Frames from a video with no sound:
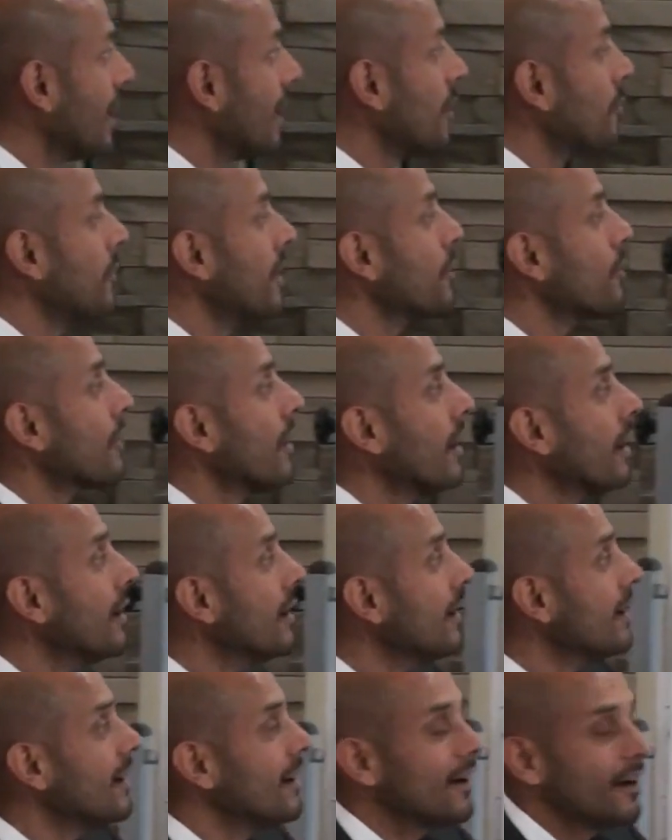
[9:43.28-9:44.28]
a
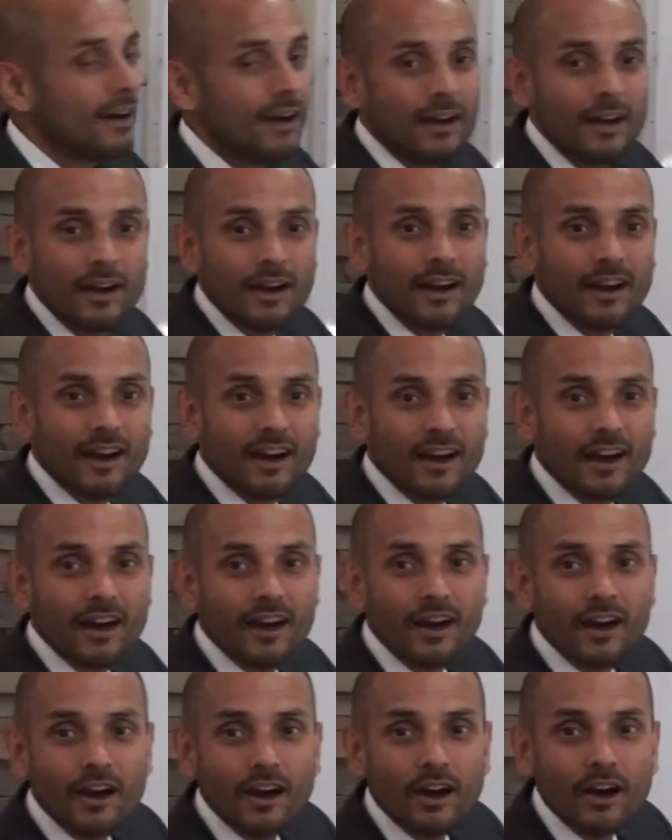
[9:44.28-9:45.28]
mirror
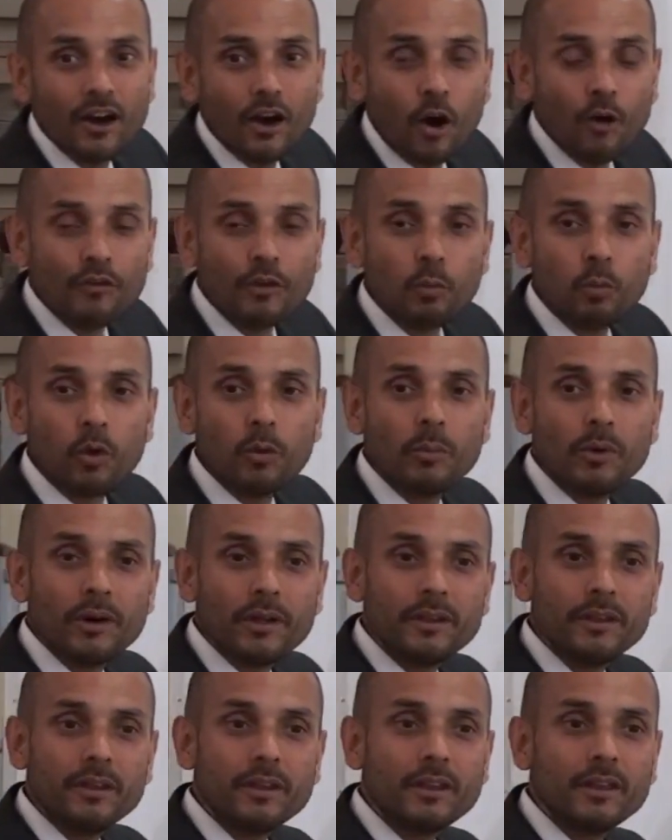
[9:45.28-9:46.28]
of a
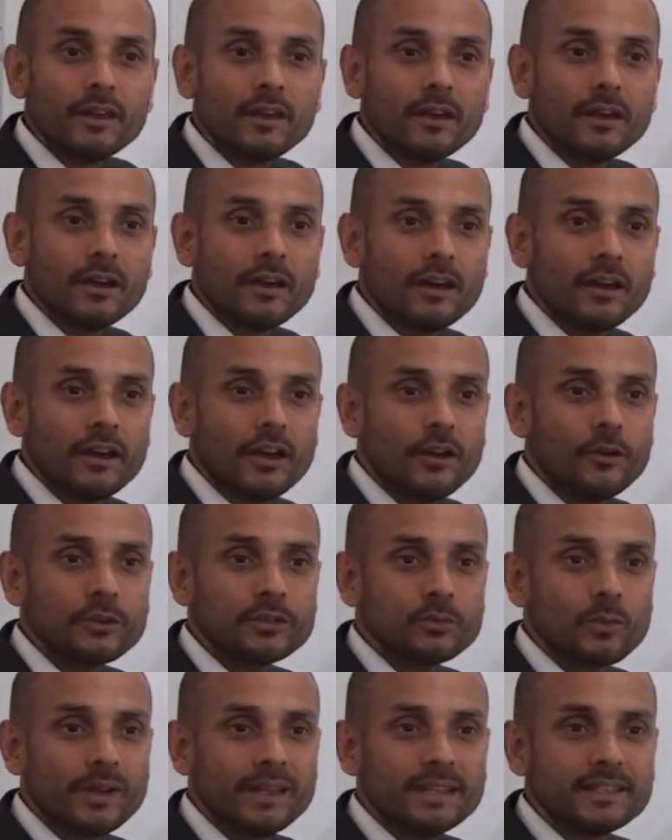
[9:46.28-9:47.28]
woman who
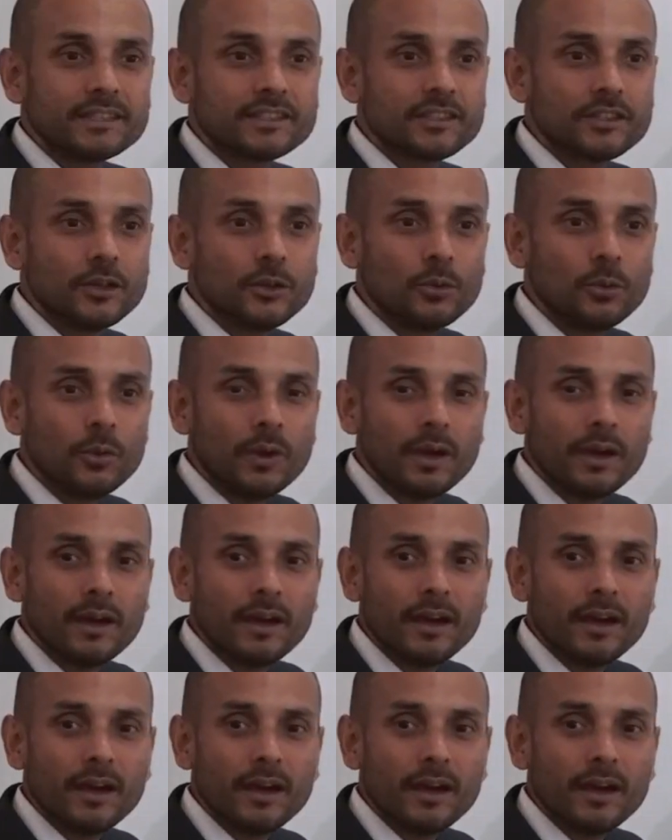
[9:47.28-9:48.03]
was willing to